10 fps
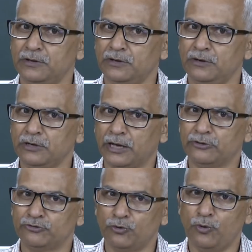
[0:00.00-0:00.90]
Okay.
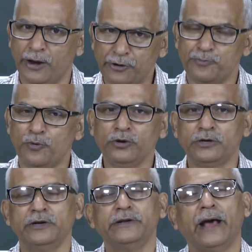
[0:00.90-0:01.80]
So, when we
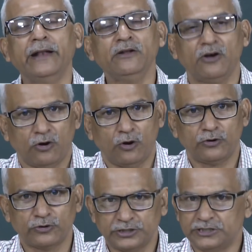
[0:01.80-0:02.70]
boot, then all
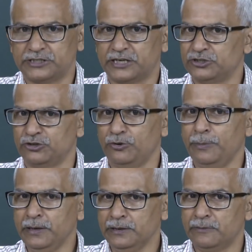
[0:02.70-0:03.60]
those instructions will be